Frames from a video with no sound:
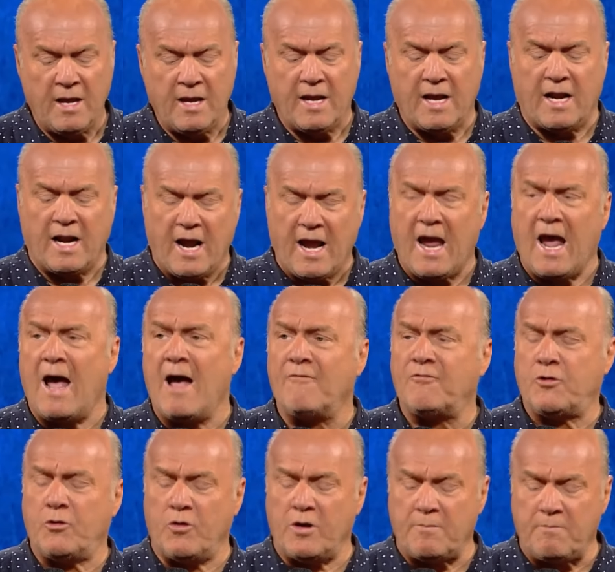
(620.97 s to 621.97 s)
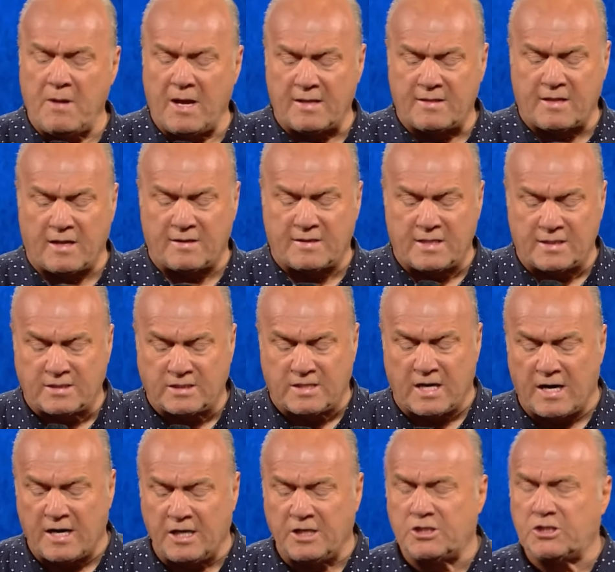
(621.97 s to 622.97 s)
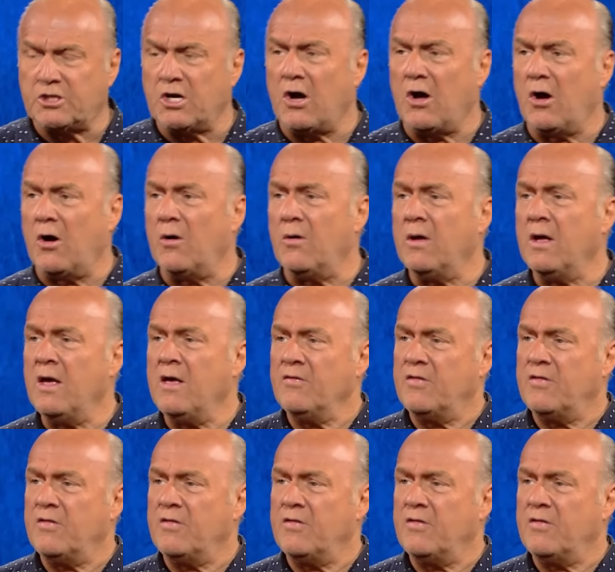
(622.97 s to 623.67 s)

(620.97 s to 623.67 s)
yet I have to admit that the studies show